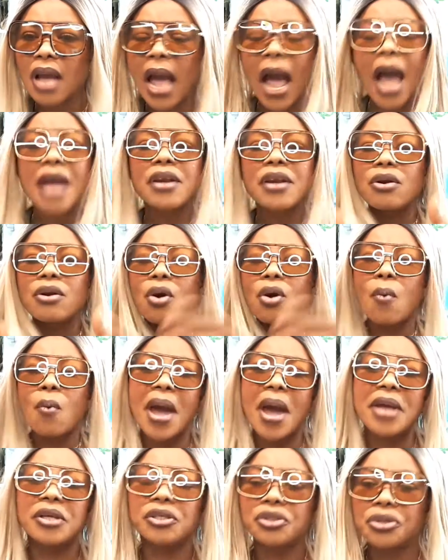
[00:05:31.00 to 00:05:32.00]
I don't know why
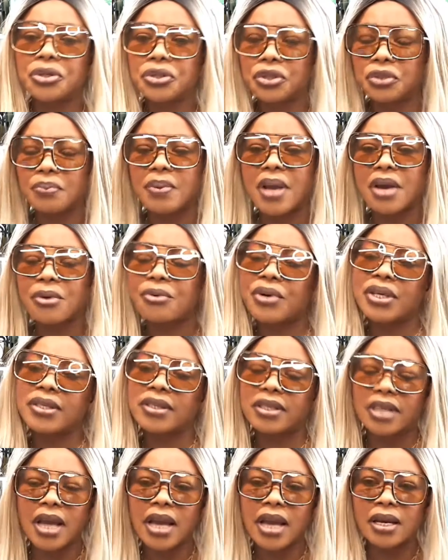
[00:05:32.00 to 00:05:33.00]
you chose to be a
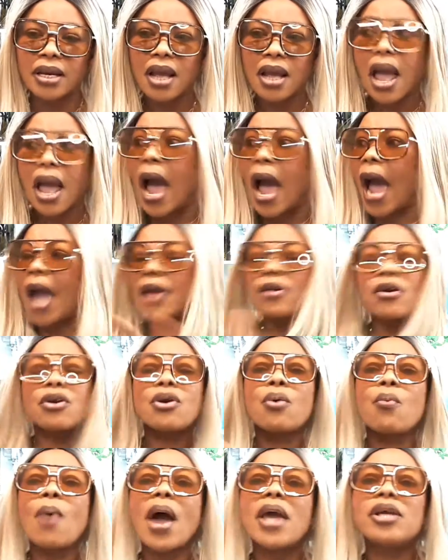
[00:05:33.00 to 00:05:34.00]
Christian. I don't know
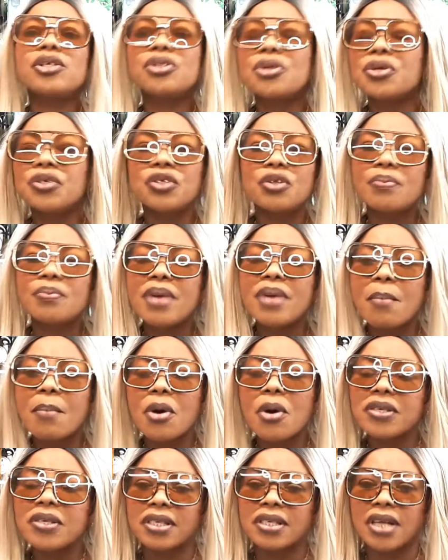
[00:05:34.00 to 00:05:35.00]
why you chose to be a
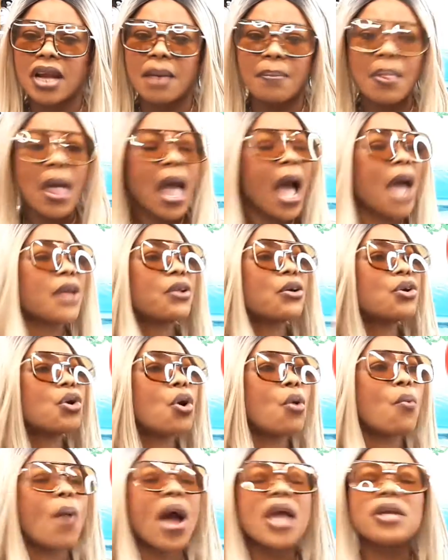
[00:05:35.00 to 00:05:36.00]
Muslim. I don't
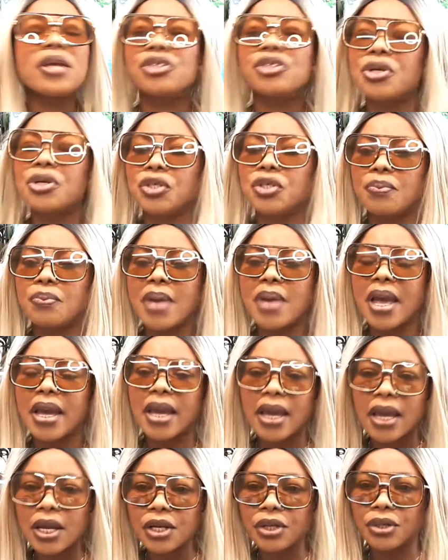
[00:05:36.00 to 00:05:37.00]
know why you chose to be a
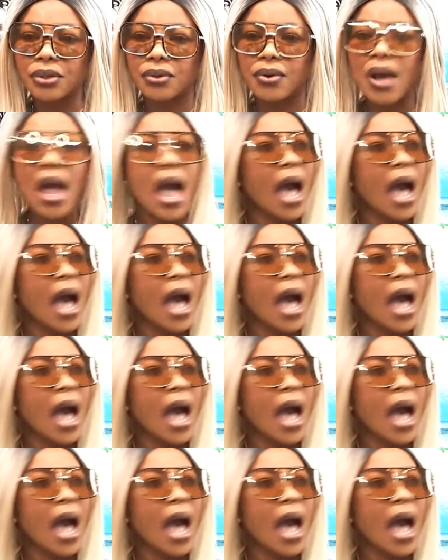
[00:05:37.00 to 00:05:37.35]
Hindu.